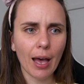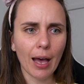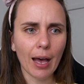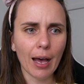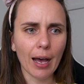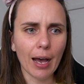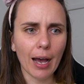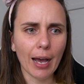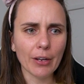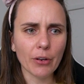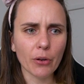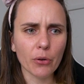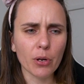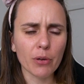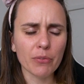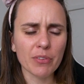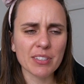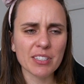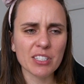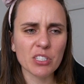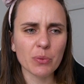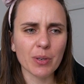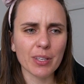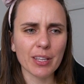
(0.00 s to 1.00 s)
Uh, I don't know if
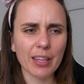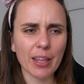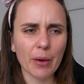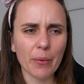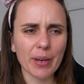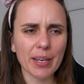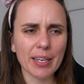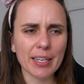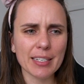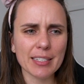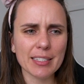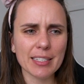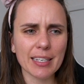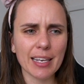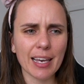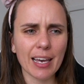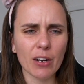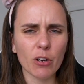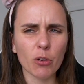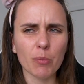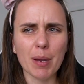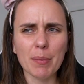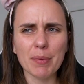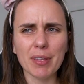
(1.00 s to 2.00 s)
this is one that they were hinting
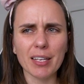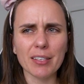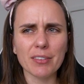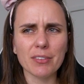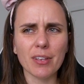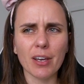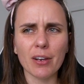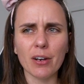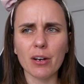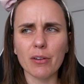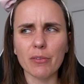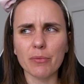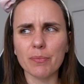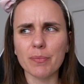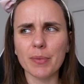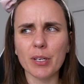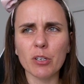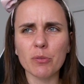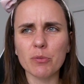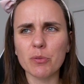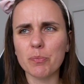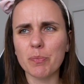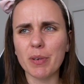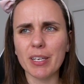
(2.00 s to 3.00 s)
at, or maybe like, I don't know if it
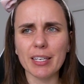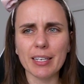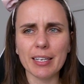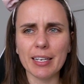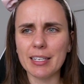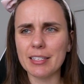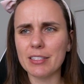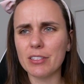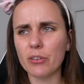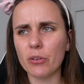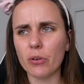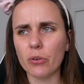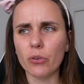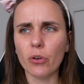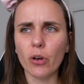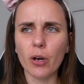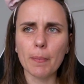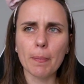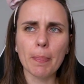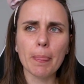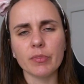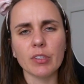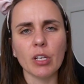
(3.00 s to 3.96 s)
could be hinted or not.